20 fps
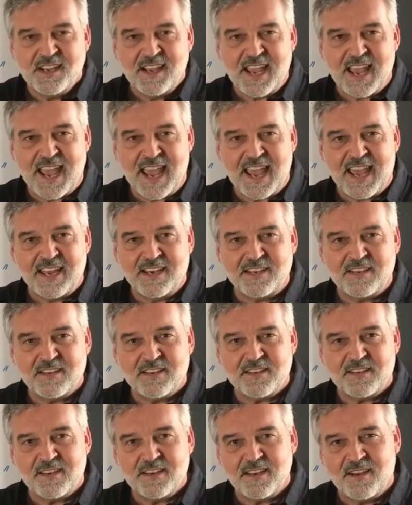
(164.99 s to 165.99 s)

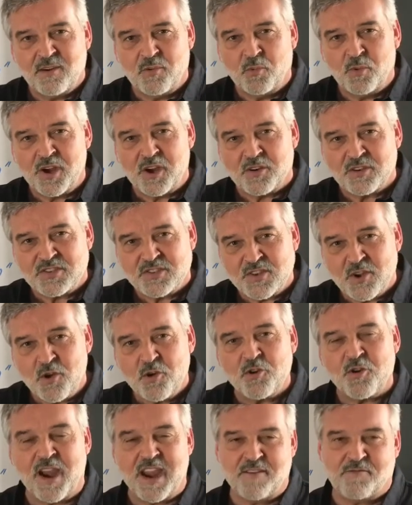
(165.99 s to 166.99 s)
And we are
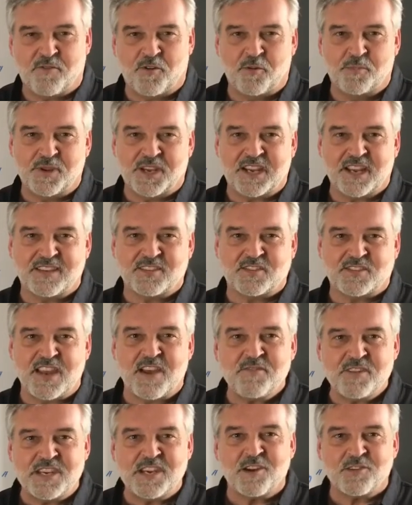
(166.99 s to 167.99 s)
so grateful because
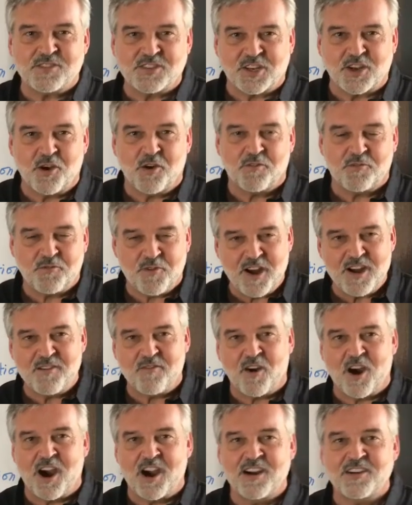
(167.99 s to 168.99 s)
7 years ago, a friend
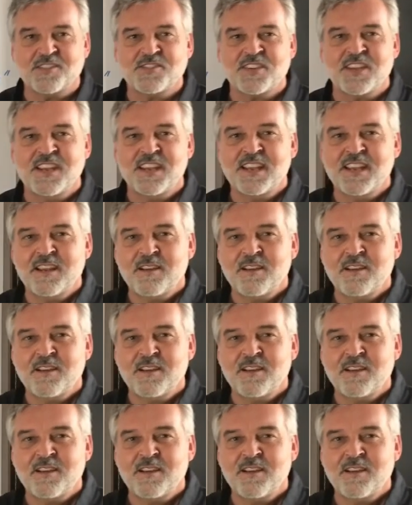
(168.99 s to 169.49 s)
of ours